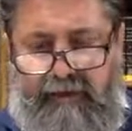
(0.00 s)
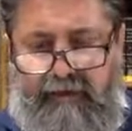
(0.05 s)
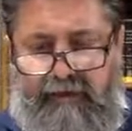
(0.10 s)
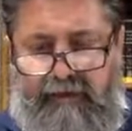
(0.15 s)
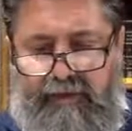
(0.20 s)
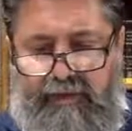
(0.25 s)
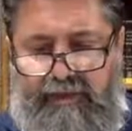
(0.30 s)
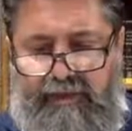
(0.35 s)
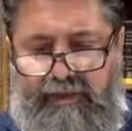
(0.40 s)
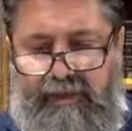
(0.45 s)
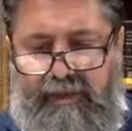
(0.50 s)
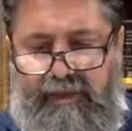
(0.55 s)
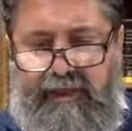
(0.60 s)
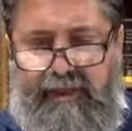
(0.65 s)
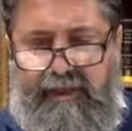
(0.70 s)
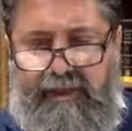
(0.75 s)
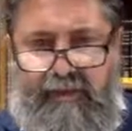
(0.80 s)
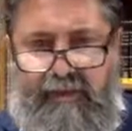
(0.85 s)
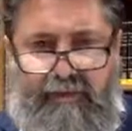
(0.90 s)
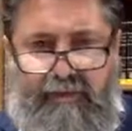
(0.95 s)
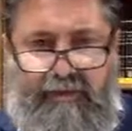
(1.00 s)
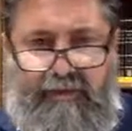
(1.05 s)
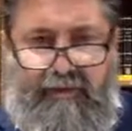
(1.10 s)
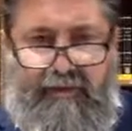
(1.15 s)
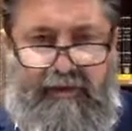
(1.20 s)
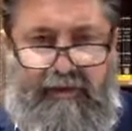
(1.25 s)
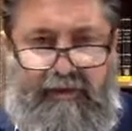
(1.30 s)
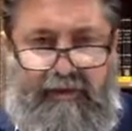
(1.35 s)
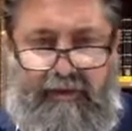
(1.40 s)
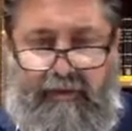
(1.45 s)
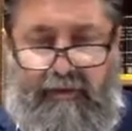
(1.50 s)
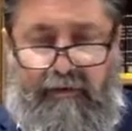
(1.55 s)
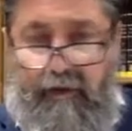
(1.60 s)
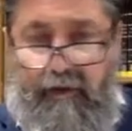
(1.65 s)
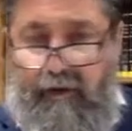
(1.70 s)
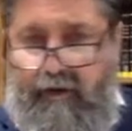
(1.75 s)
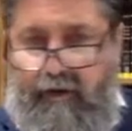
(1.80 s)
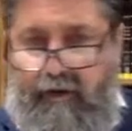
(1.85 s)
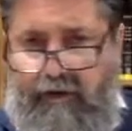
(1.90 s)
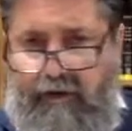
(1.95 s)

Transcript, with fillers: When Tzaddikim, you know, all